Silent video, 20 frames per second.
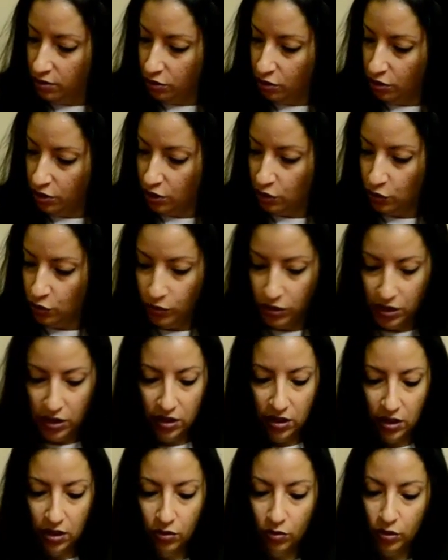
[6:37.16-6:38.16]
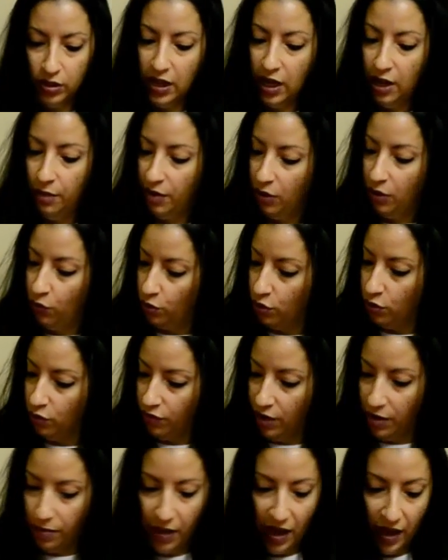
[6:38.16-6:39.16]
So this one needs a little time. I will go
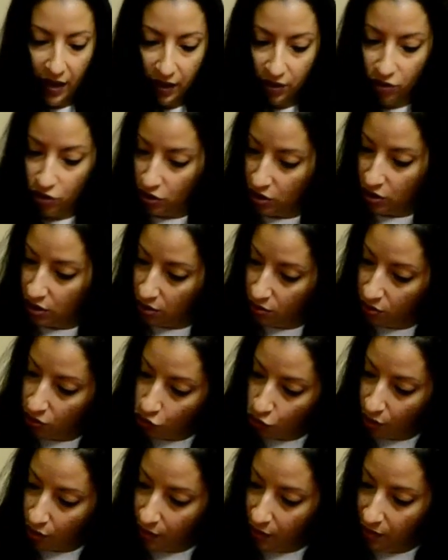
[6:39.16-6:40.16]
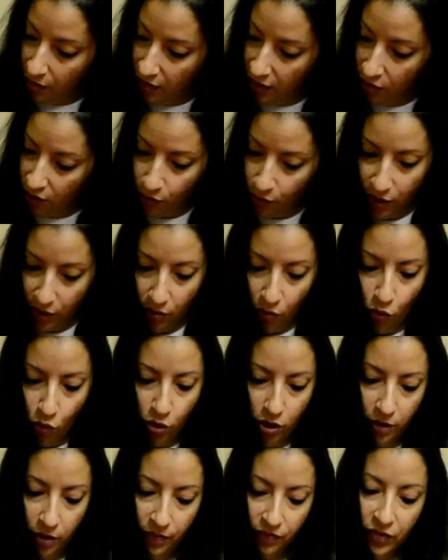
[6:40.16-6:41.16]
right back and just trim him a little bit
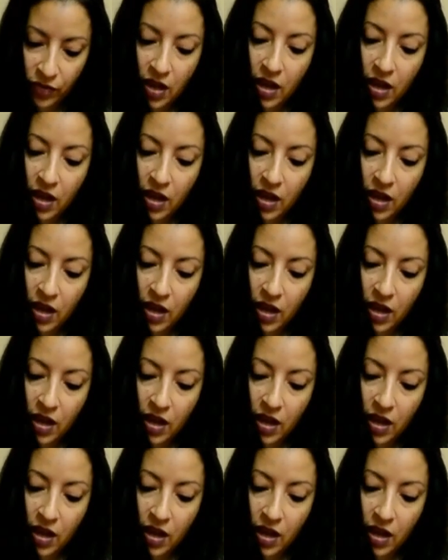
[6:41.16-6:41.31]
more.